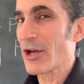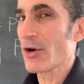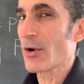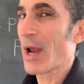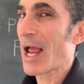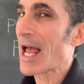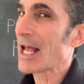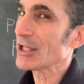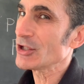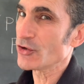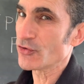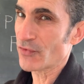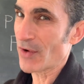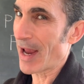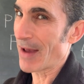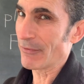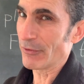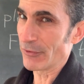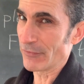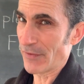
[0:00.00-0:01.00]
here hadn't
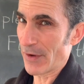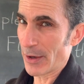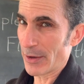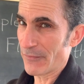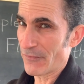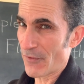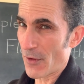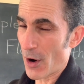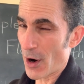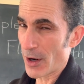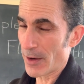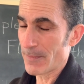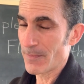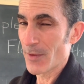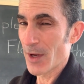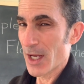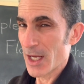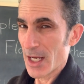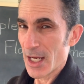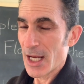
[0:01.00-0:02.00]
traveled very far.
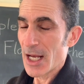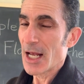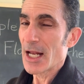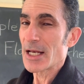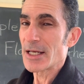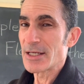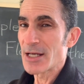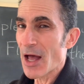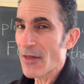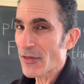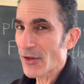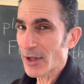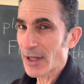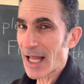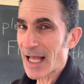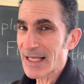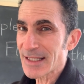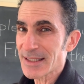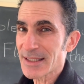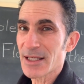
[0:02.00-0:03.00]

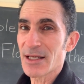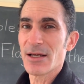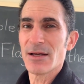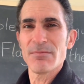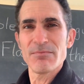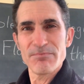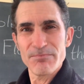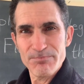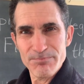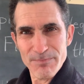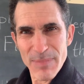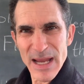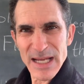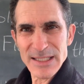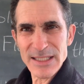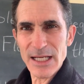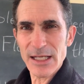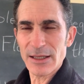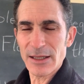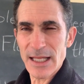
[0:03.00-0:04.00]
Nonetheless,
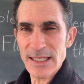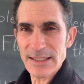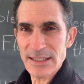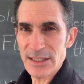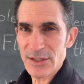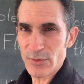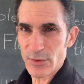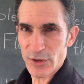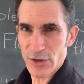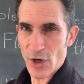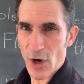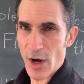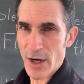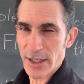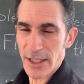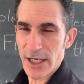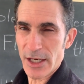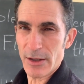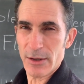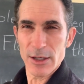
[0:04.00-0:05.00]
basic lessons were taught
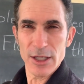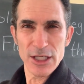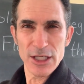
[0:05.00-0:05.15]
here: